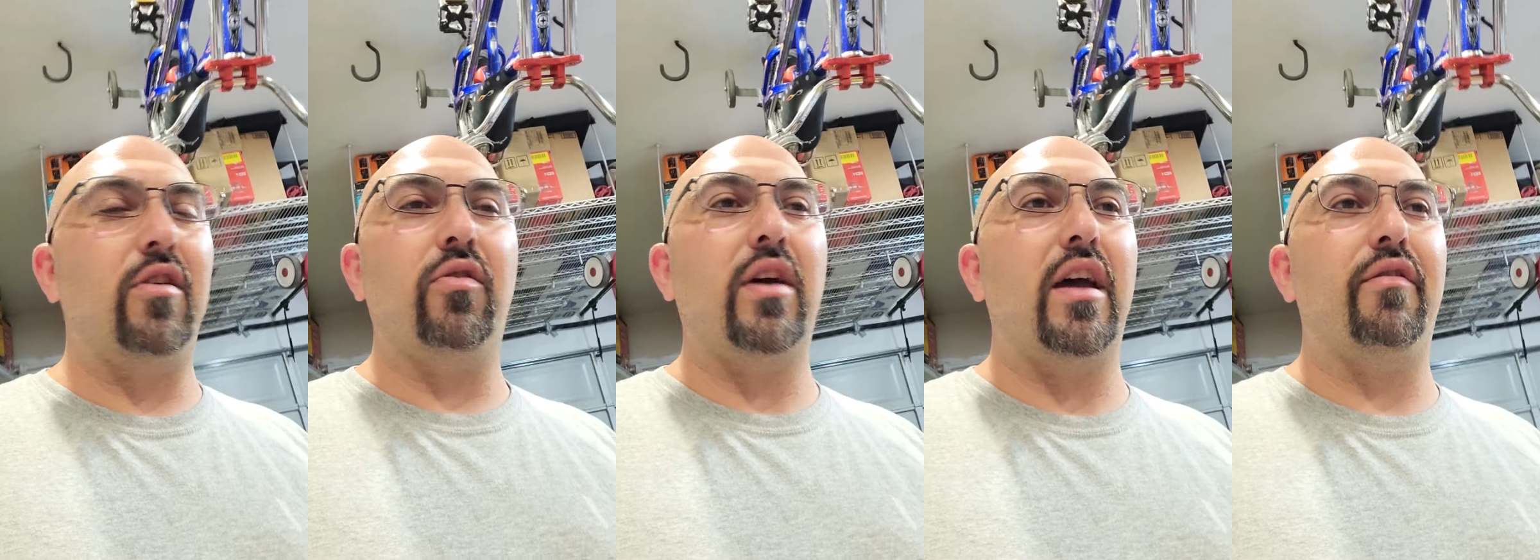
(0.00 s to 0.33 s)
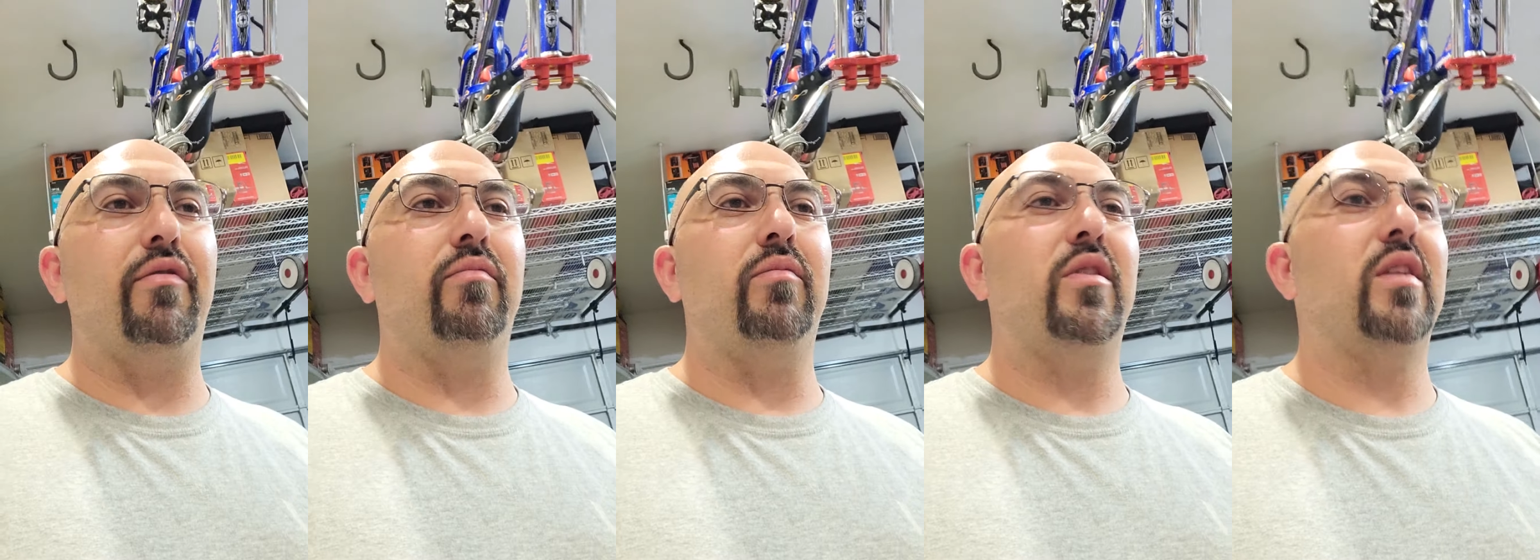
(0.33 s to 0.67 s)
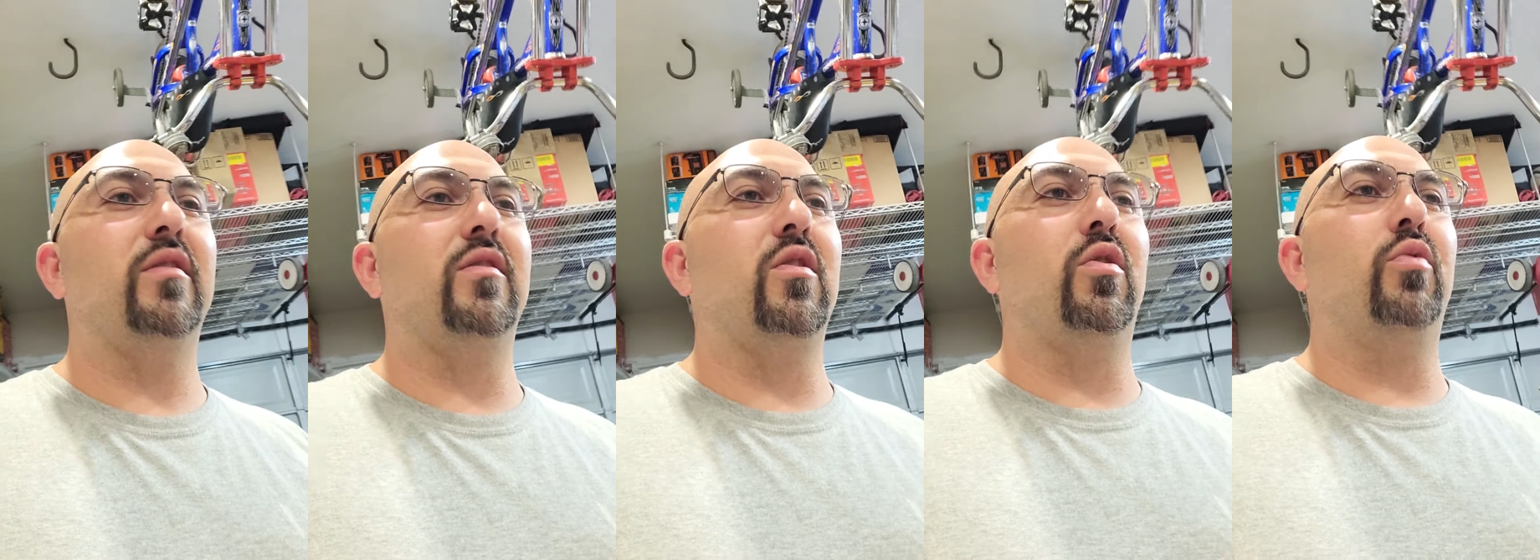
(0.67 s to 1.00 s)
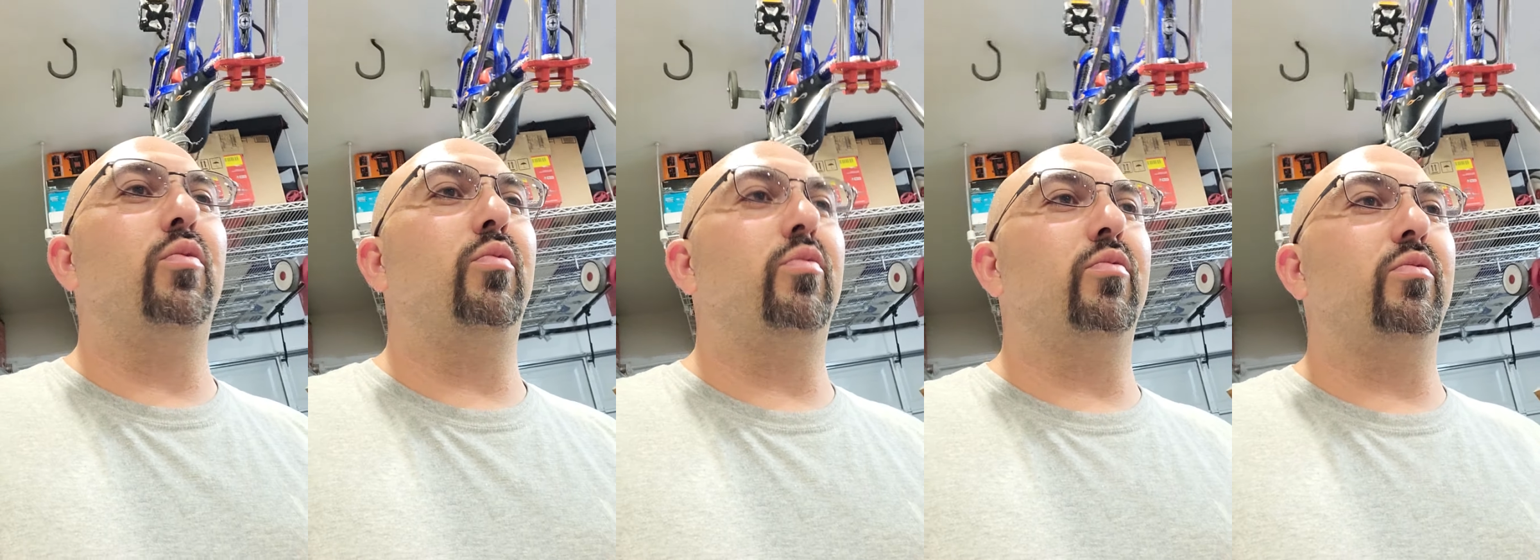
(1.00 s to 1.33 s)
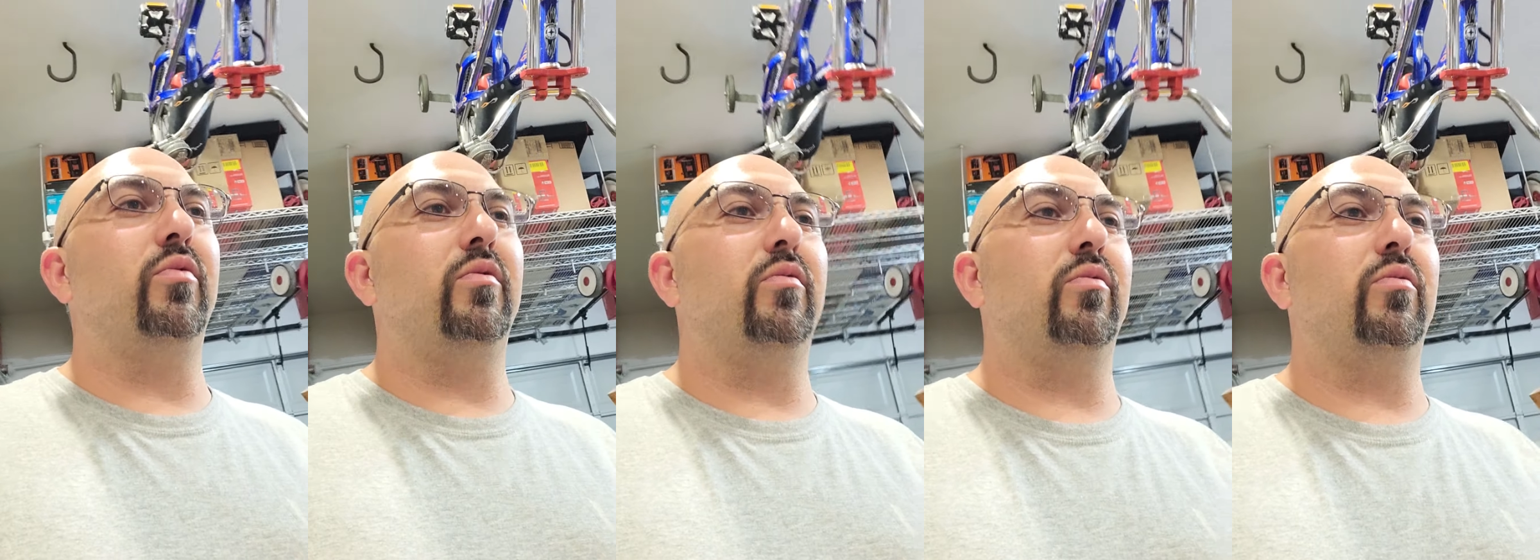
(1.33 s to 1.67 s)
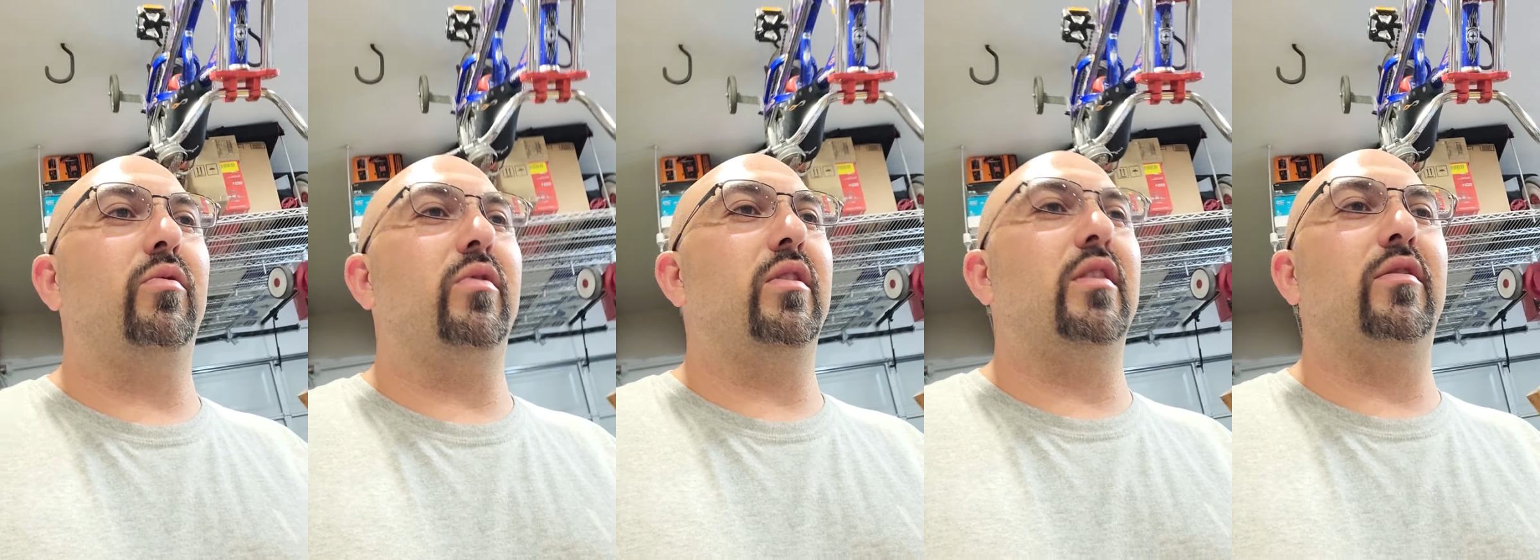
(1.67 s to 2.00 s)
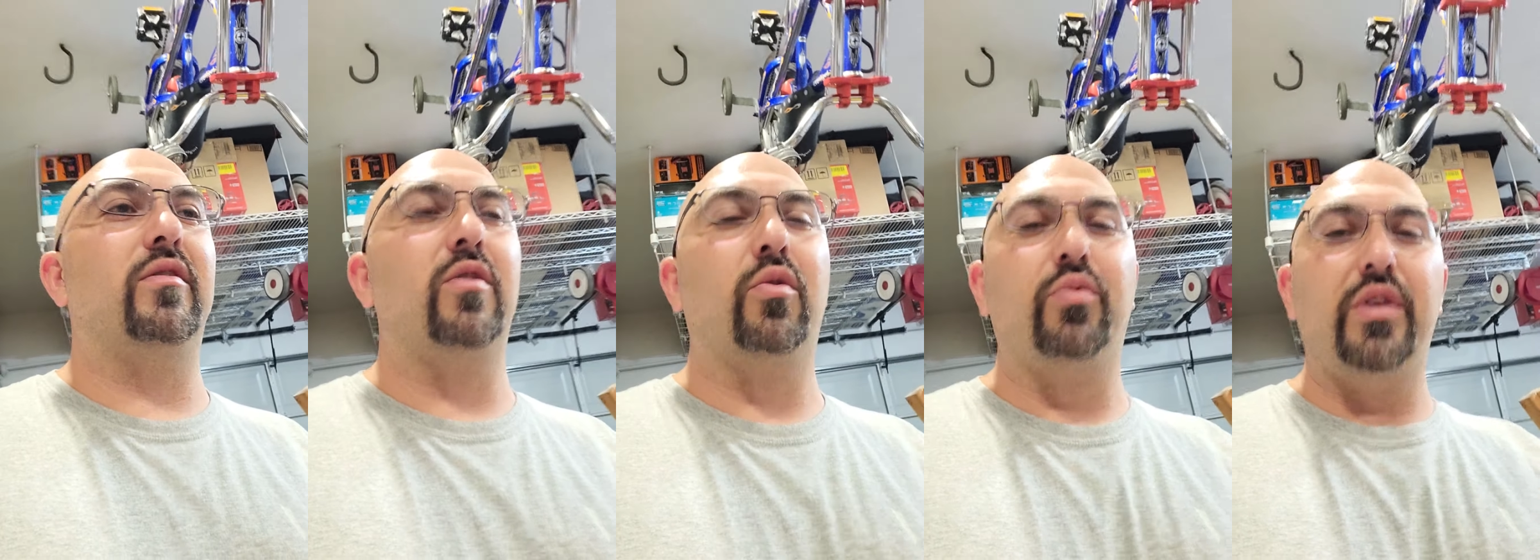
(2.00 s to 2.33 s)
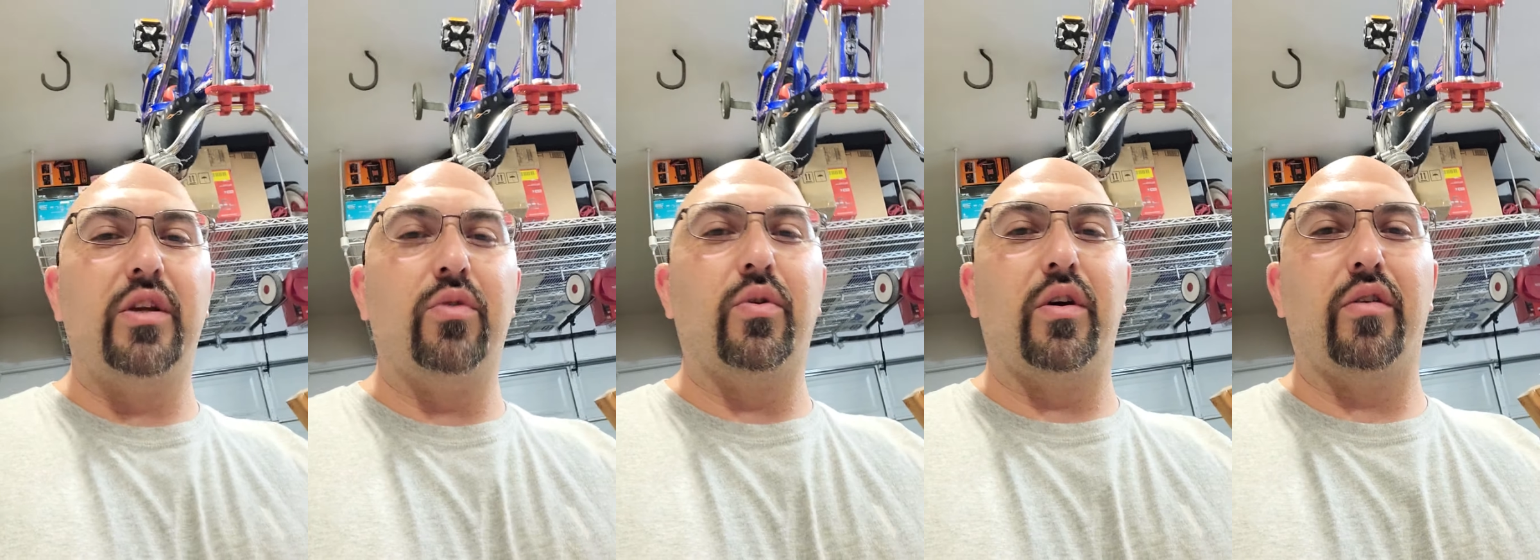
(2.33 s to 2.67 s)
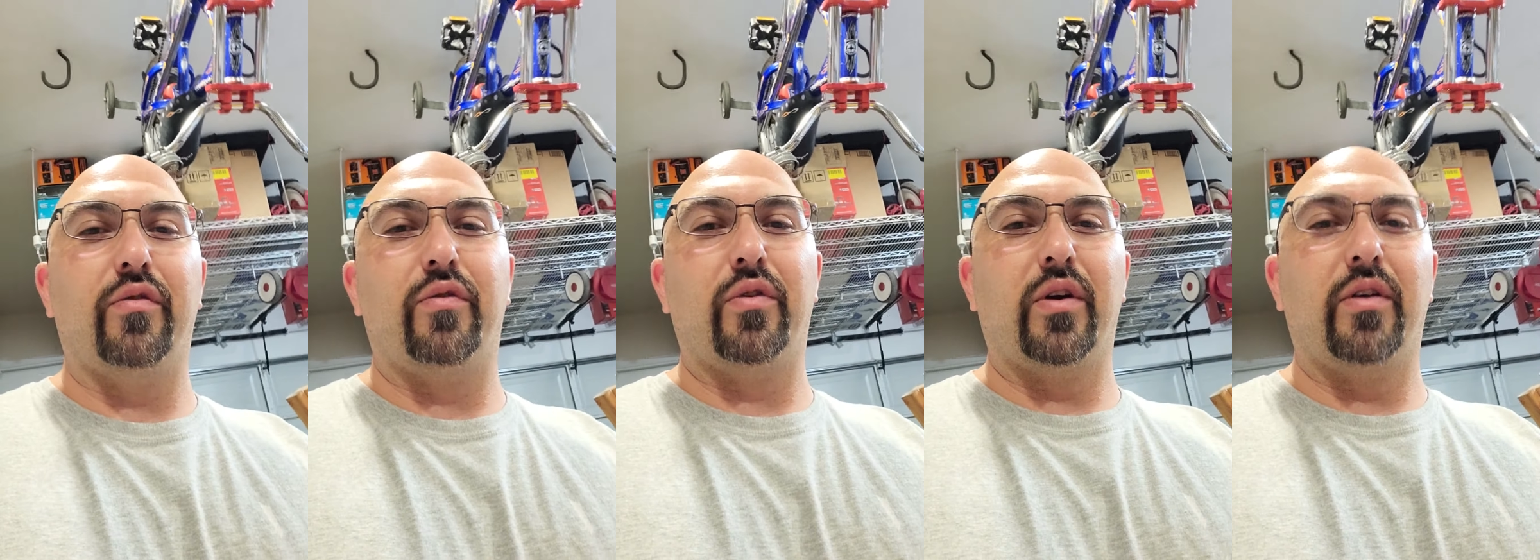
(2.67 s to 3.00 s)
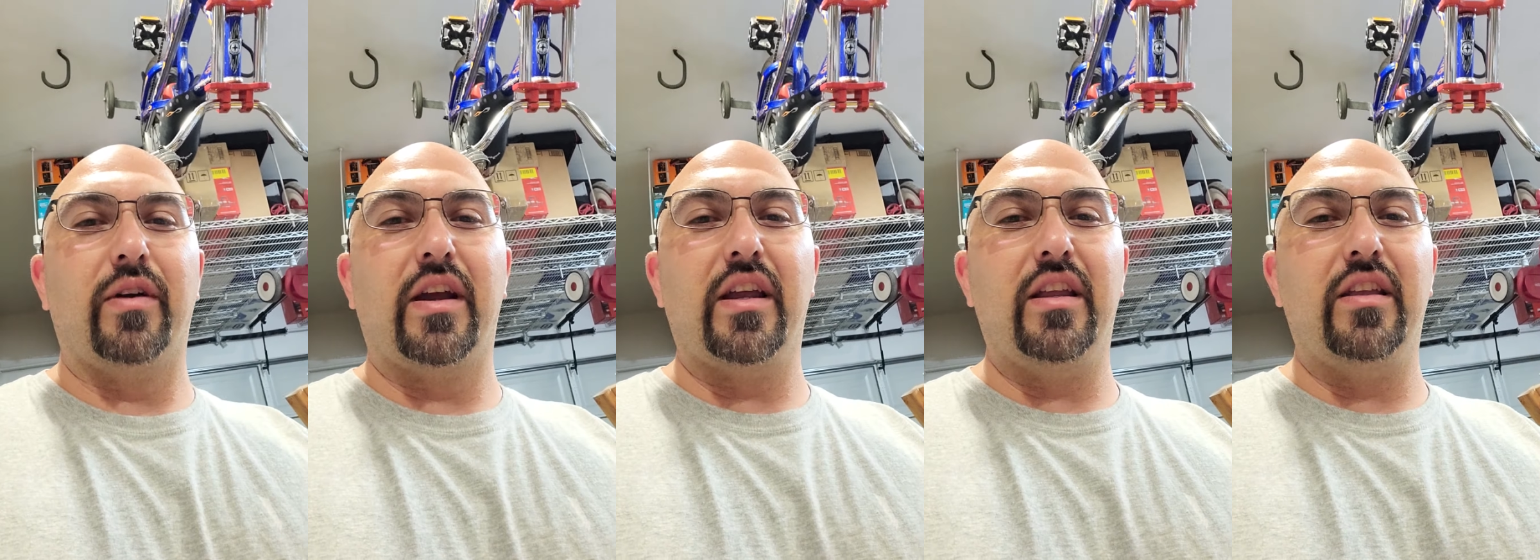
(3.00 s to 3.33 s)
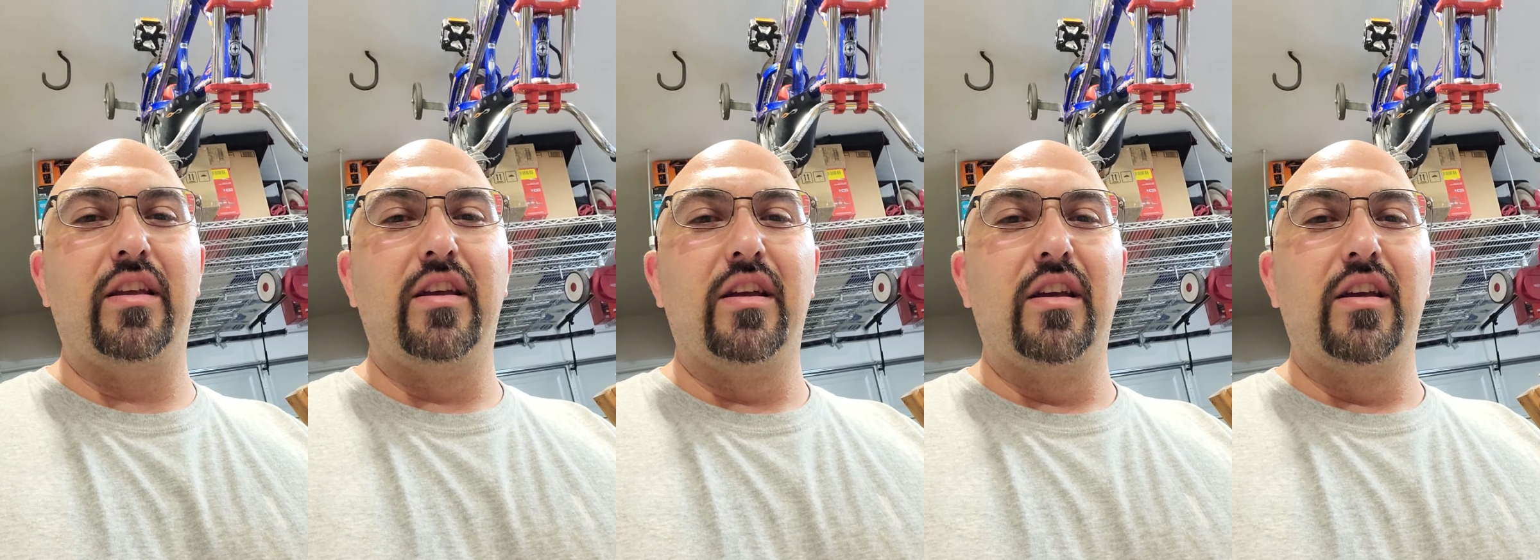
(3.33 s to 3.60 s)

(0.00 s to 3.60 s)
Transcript: they don't have, there's no recoil for it, right?